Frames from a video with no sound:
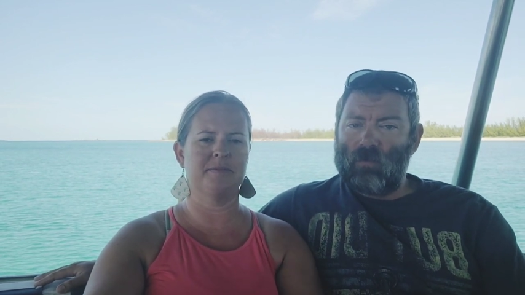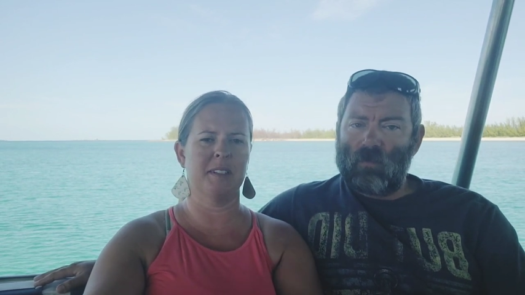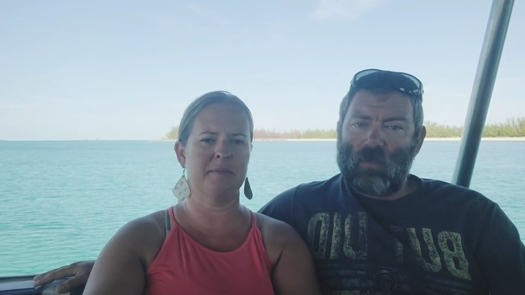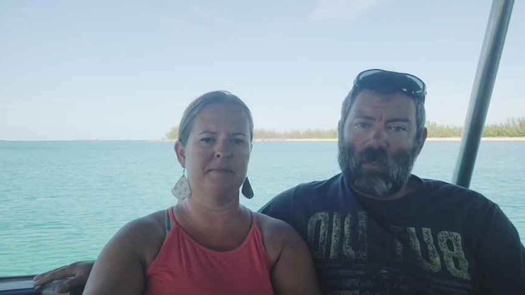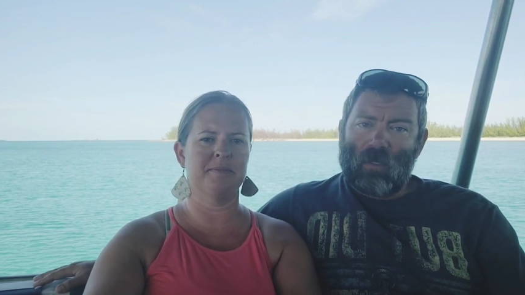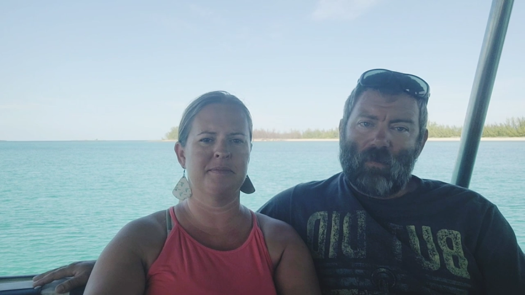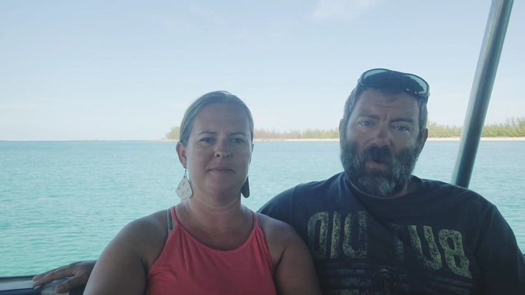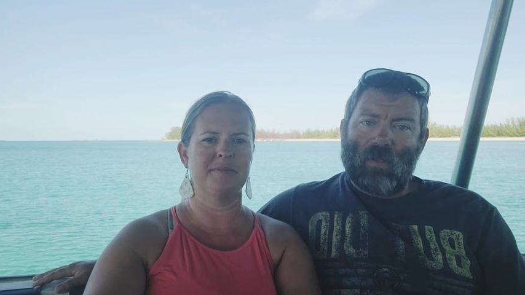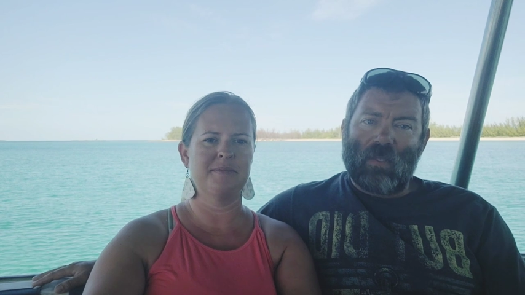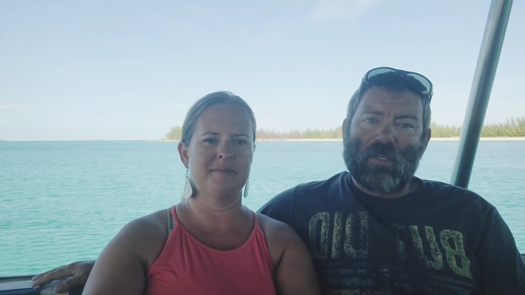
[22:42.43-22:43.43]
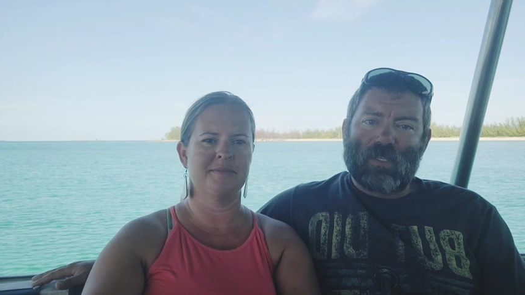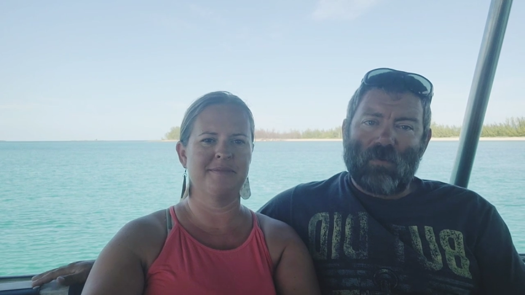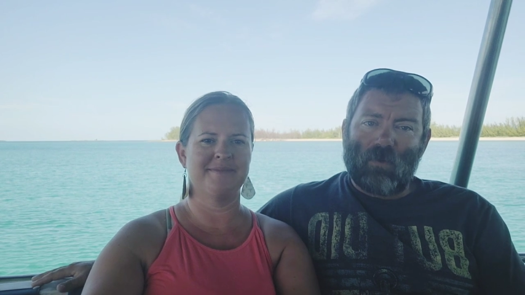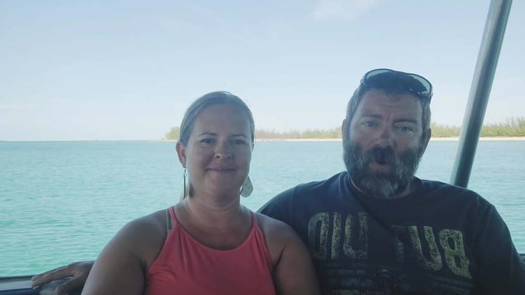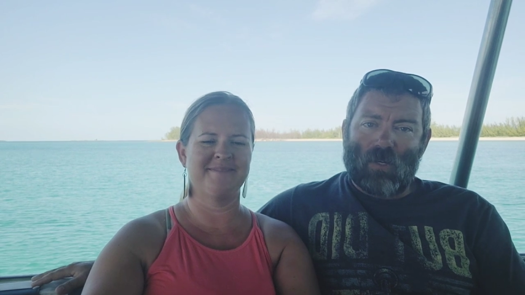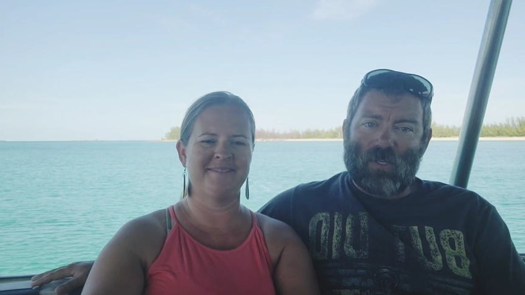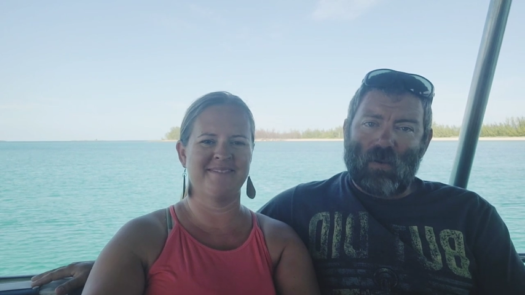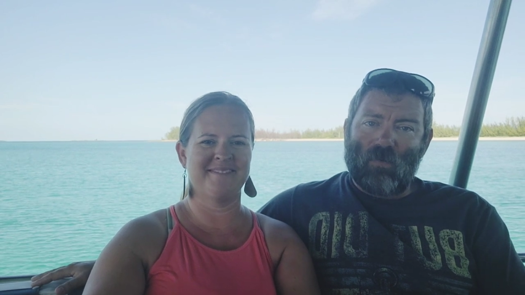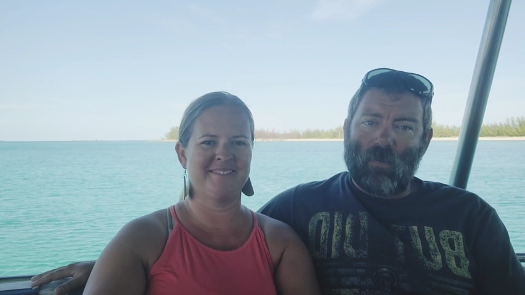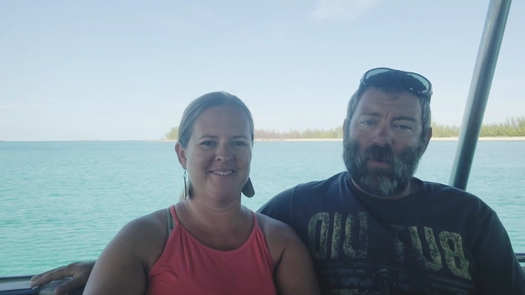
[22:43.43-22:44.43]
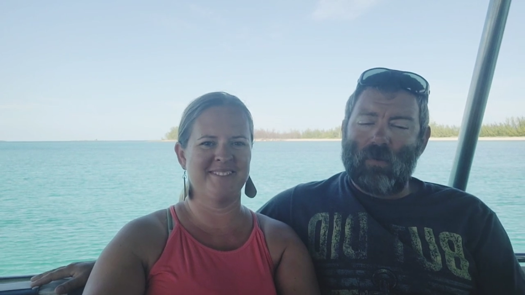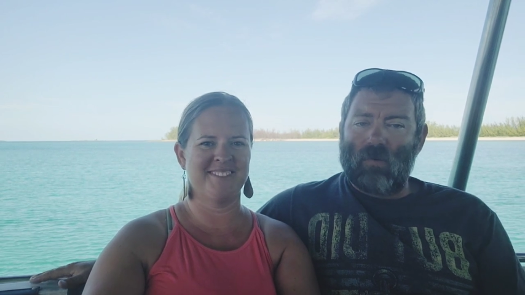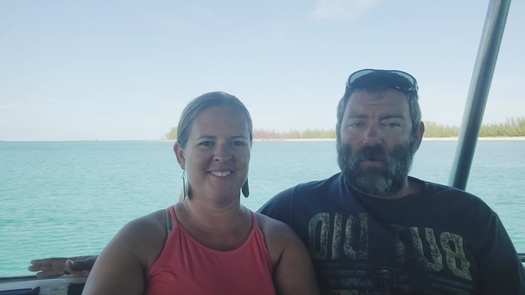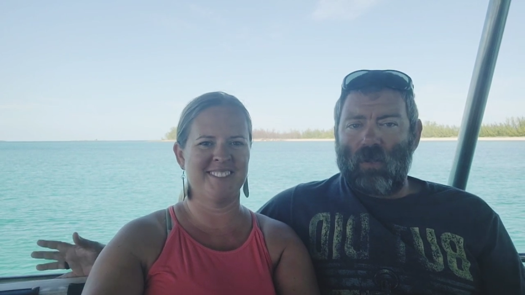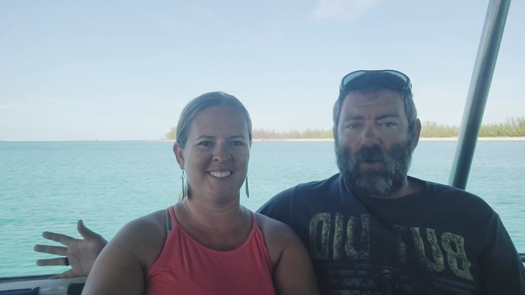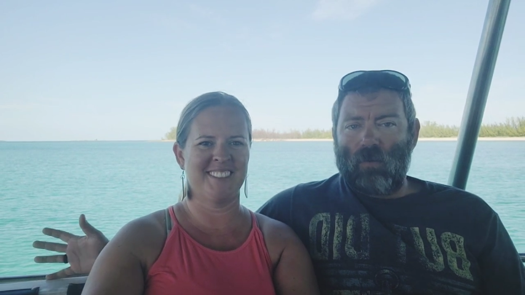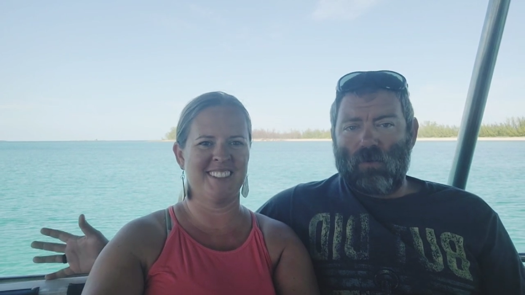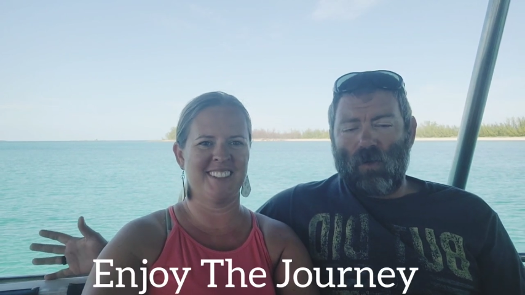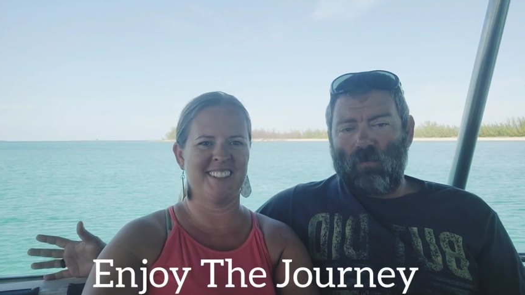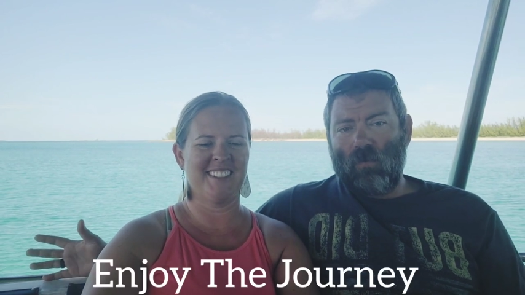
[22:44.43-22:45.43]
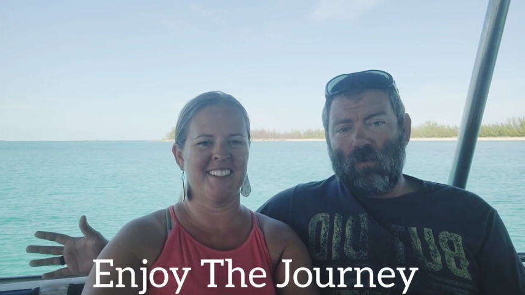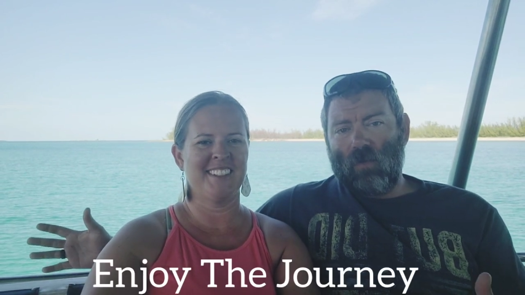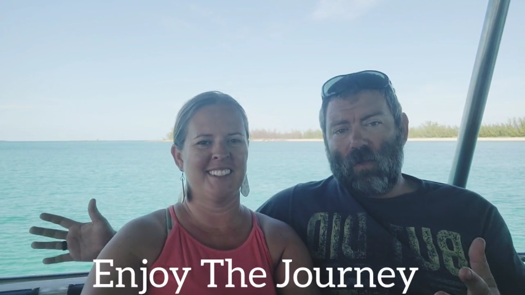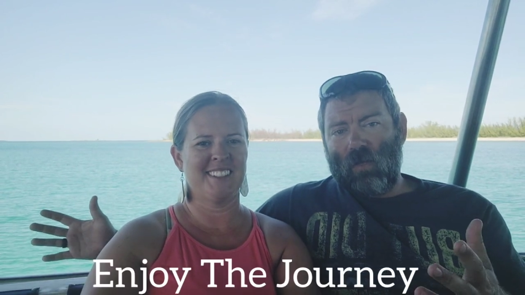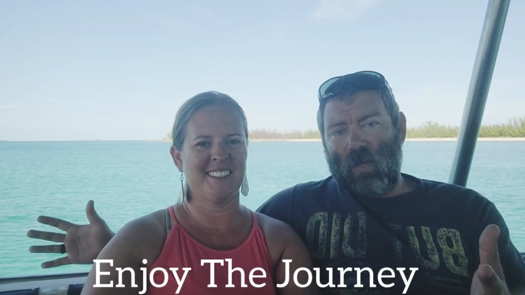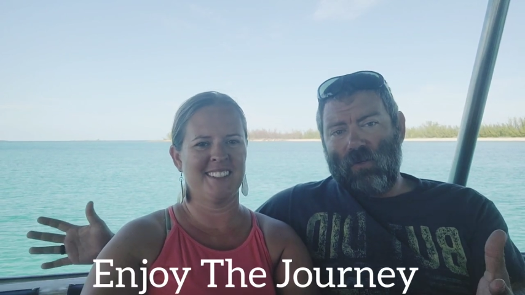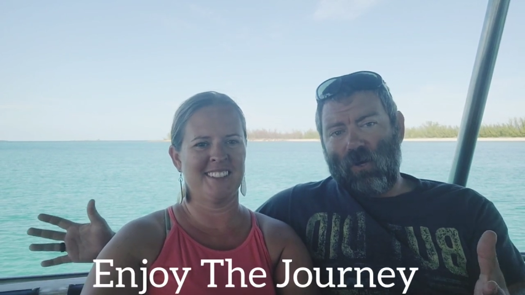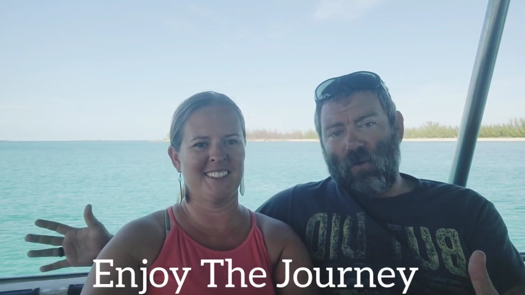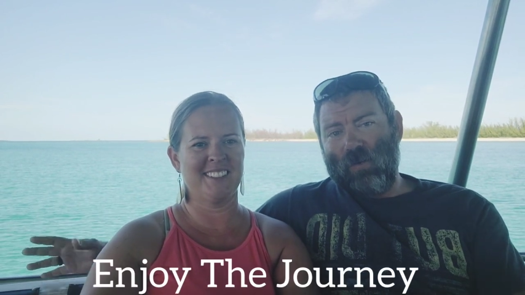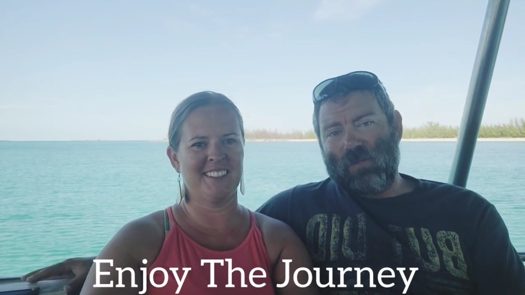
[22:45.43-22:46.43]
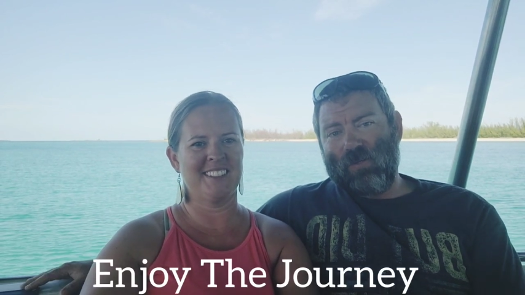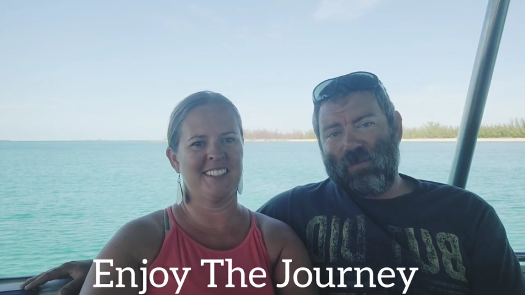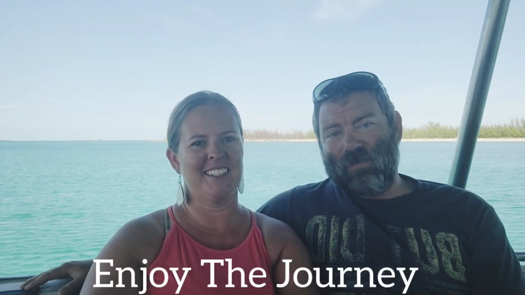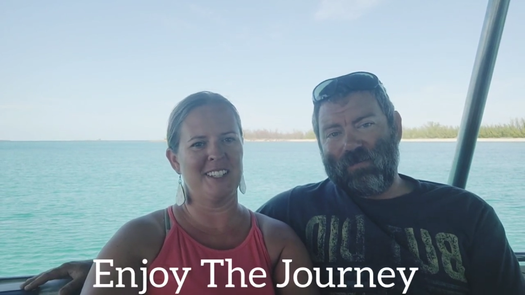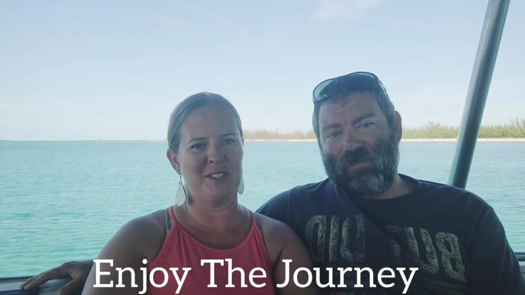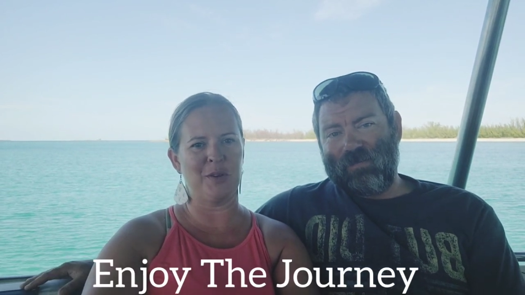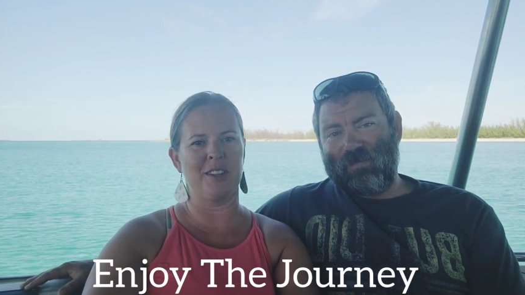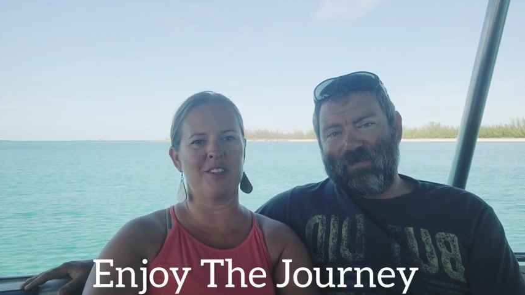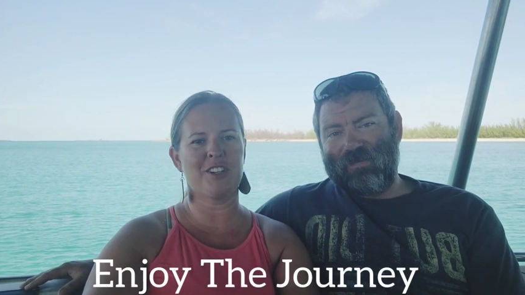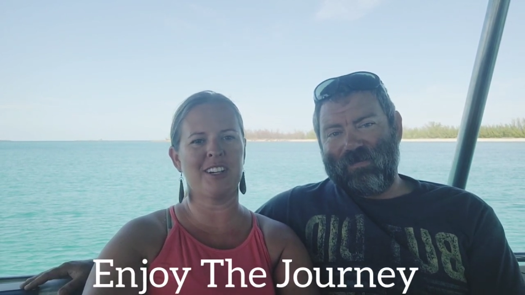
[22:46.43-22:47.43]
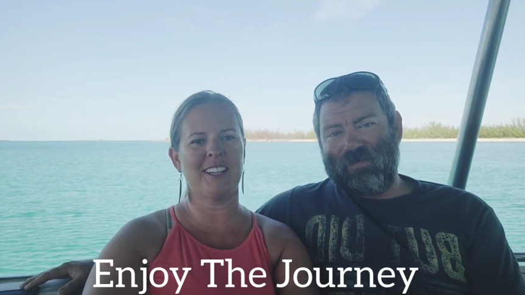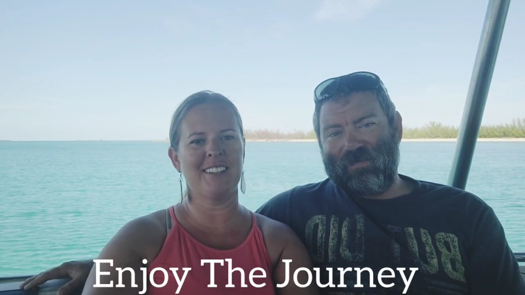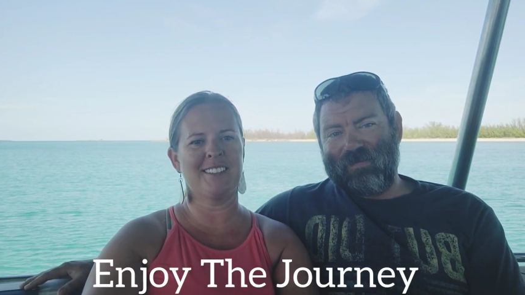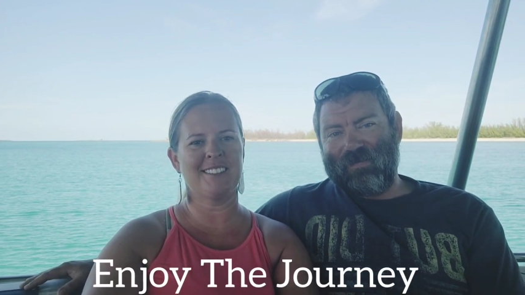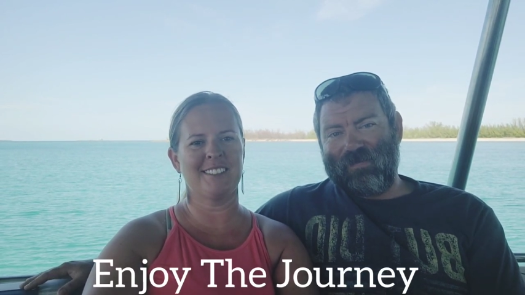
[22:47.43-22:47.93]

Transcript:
Speaker 1: Yep. But thanks again for watching, everybody. We really hope this was helpful. And as always,
Speaker 2: enjoy the journey.